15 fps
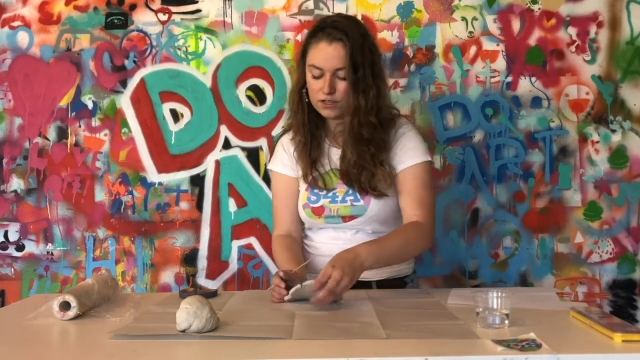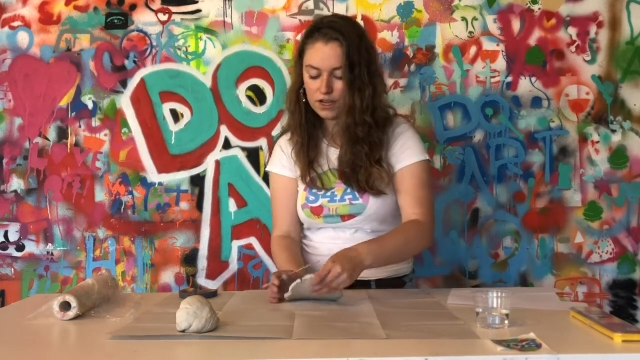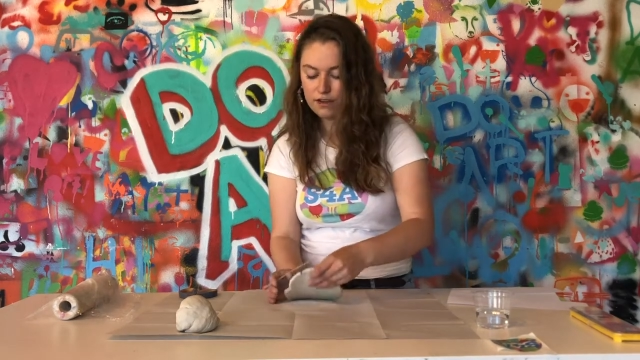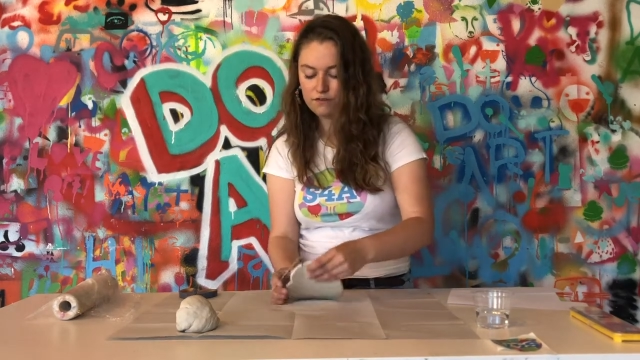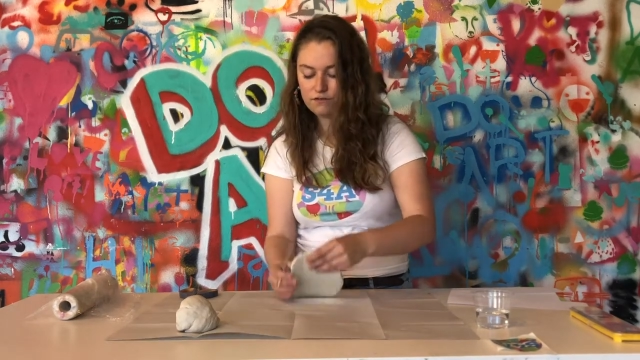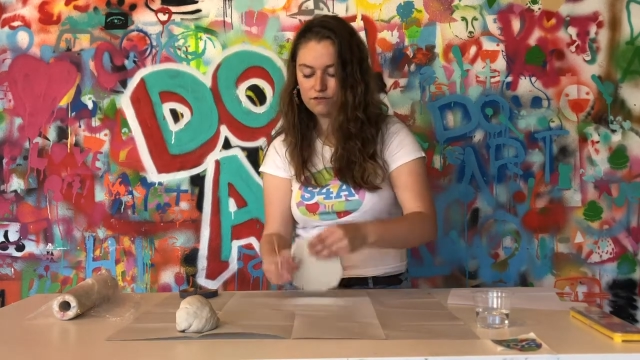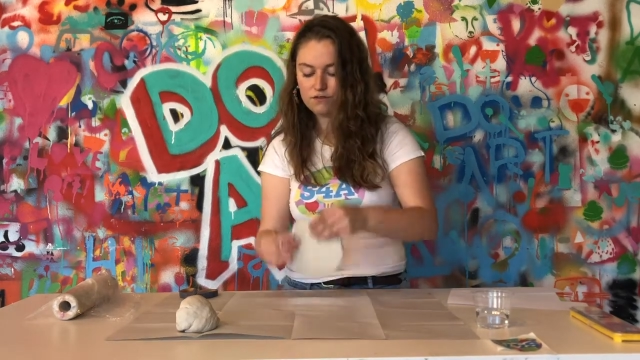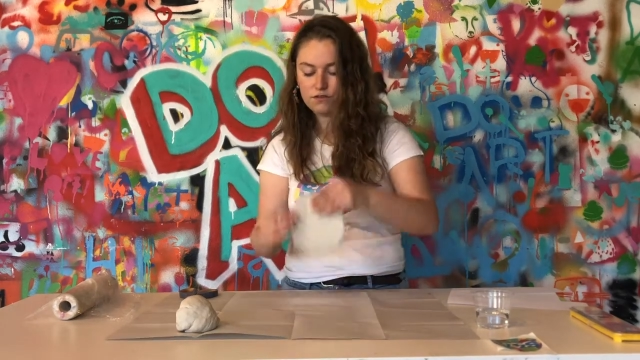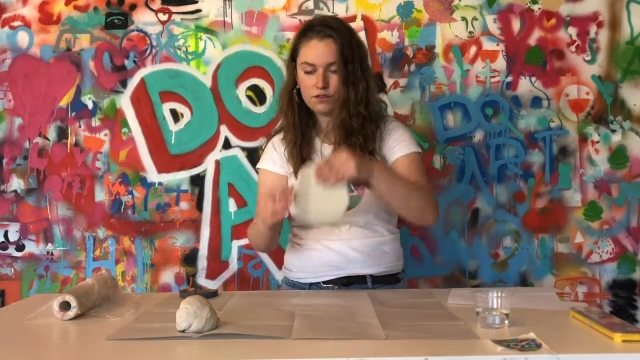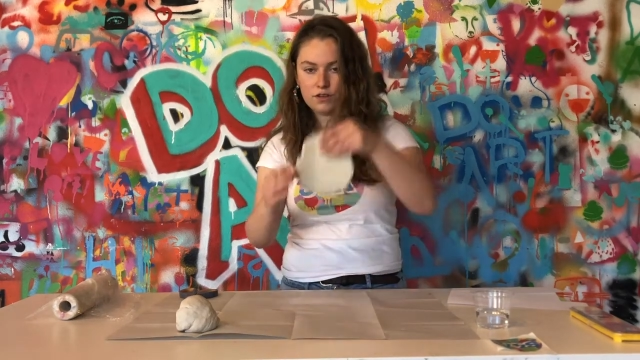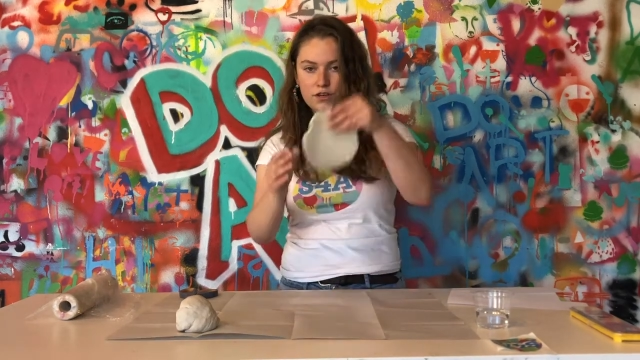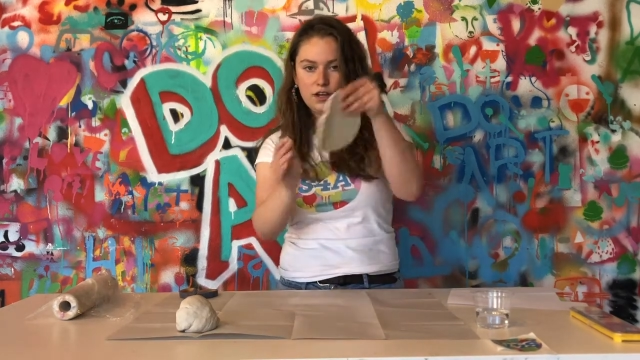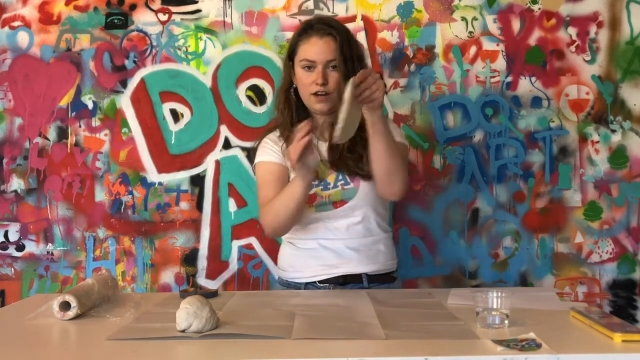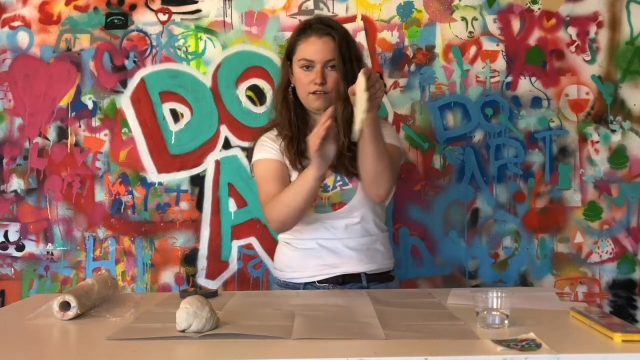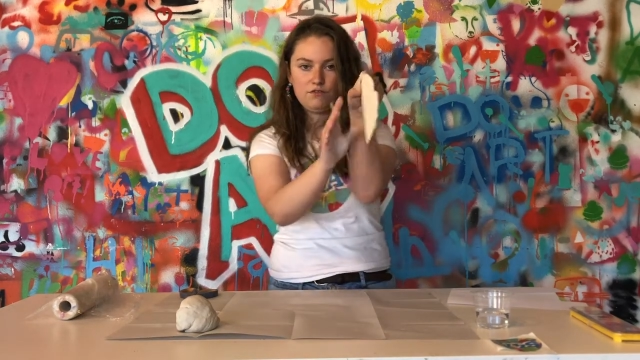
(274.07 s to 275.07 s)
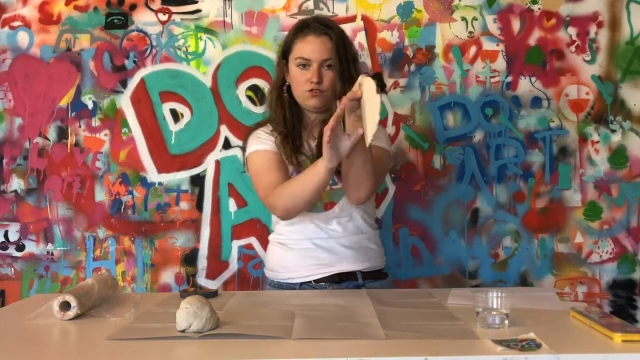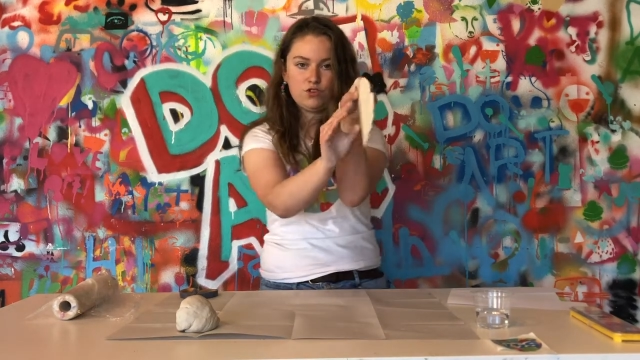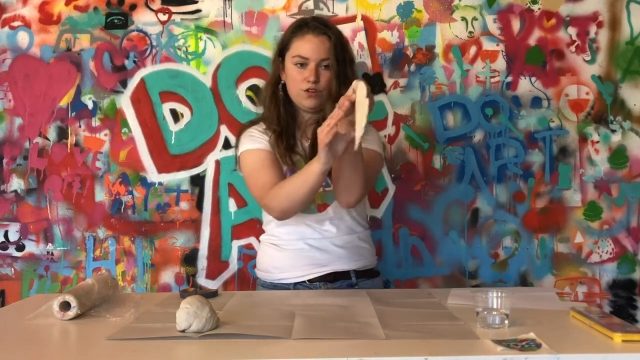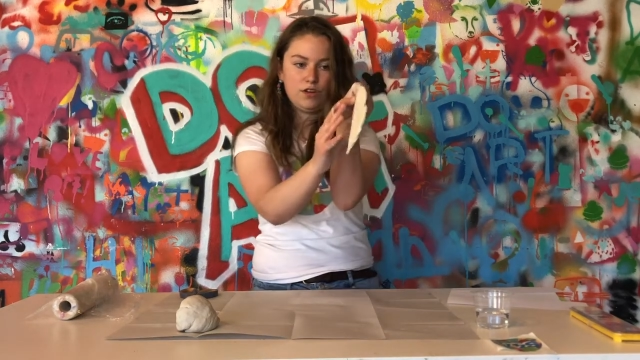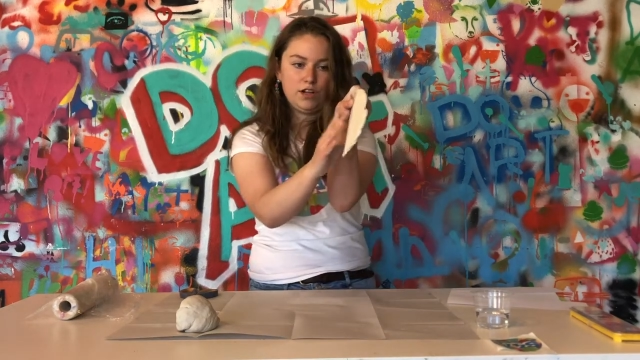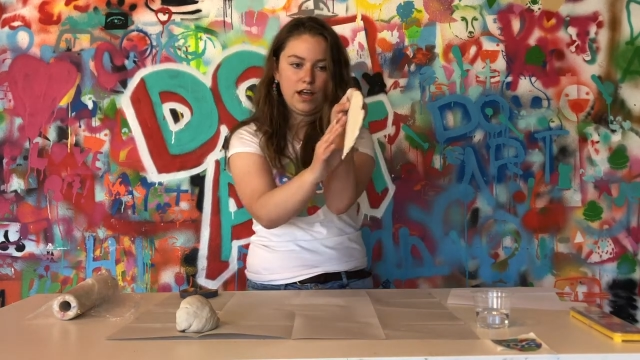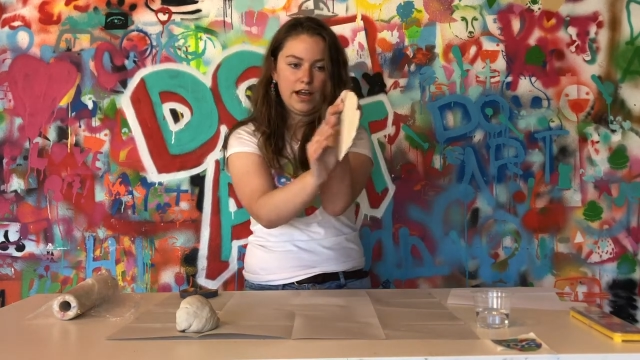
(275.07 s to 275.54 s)
I kind of drew
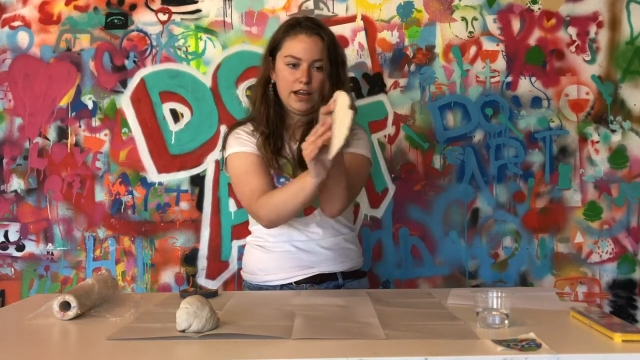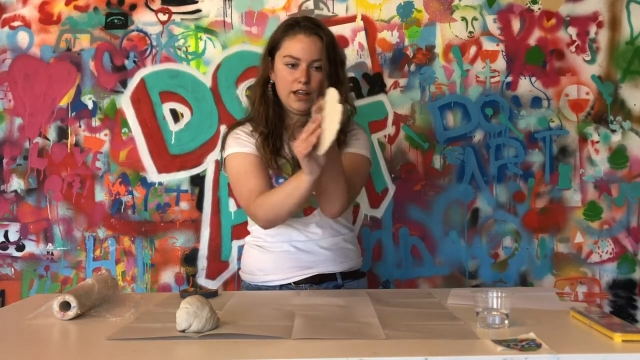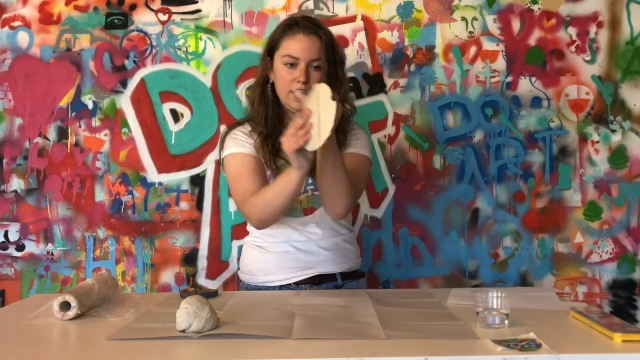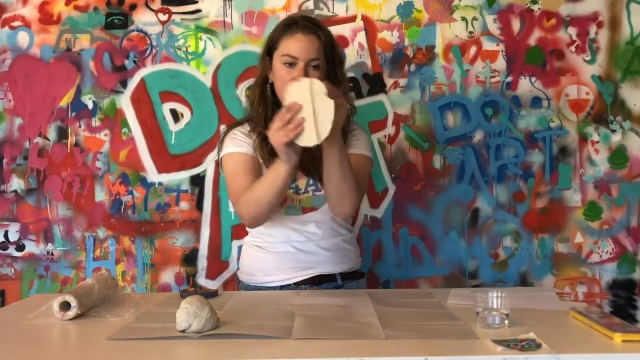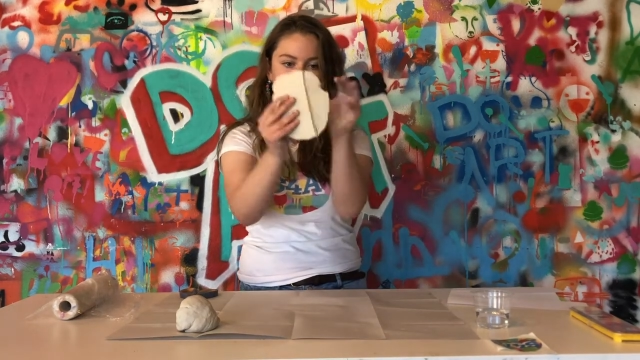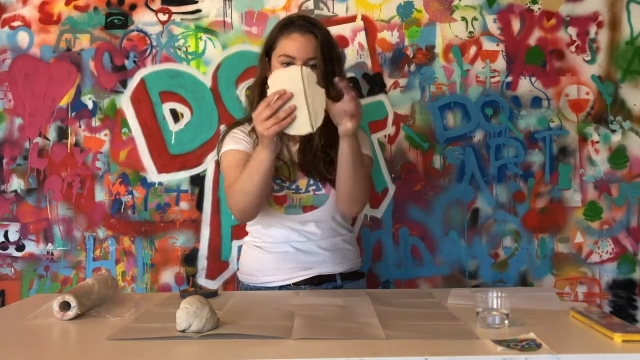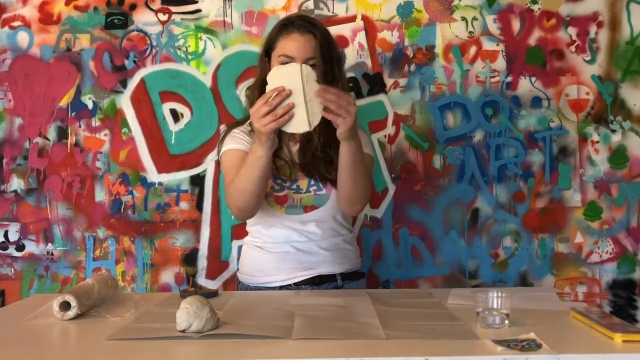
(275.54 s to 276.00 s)
a line there.